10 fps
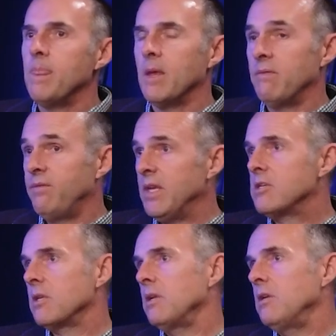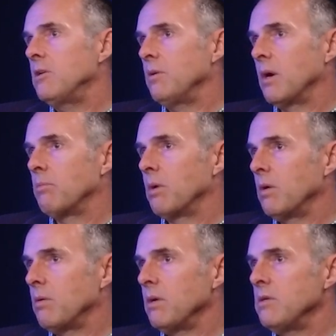Eventually to our
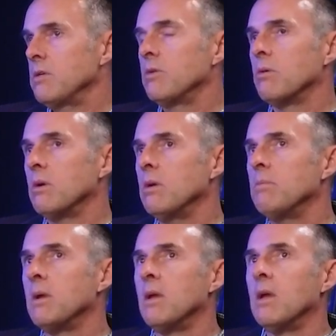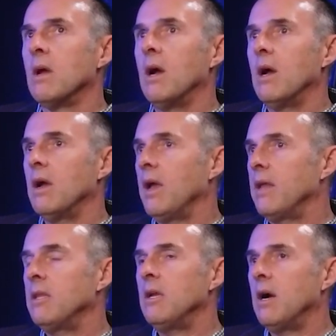brokerage group,
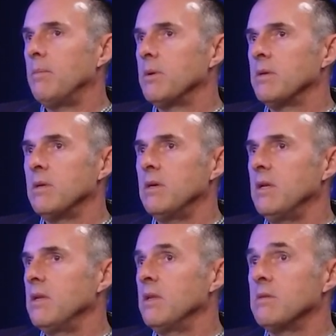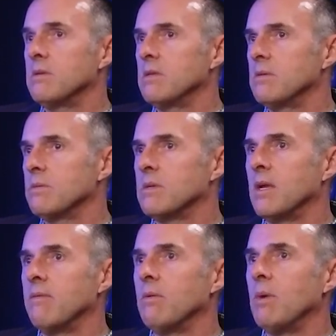had the opportunity, this was
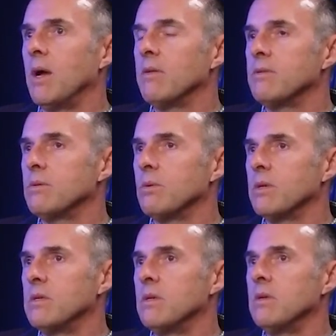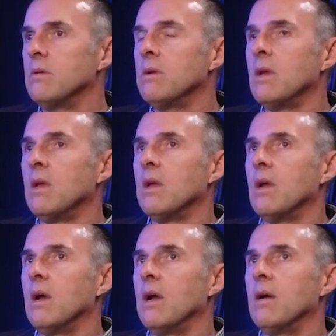kind of a wild story too,
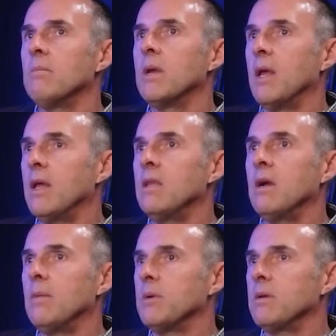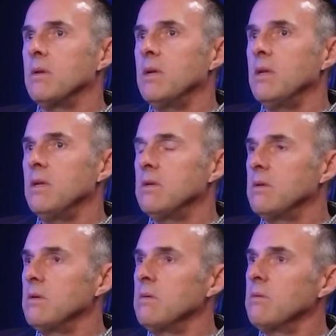but had the opportunity
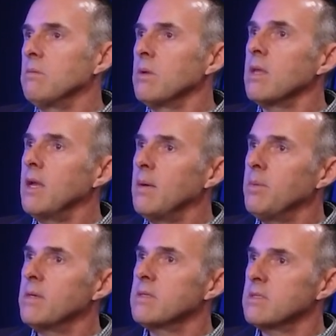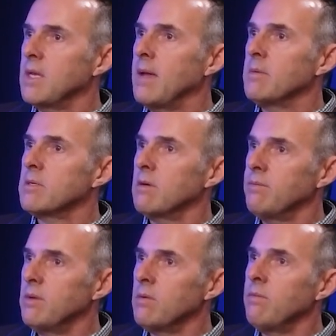to really help us establish our
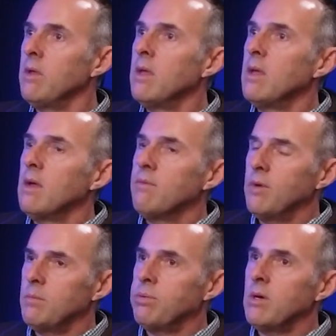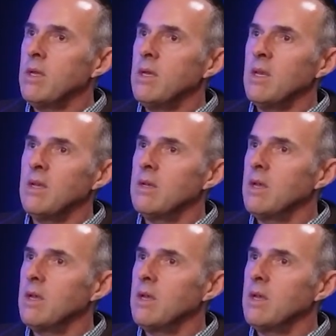field footprint, and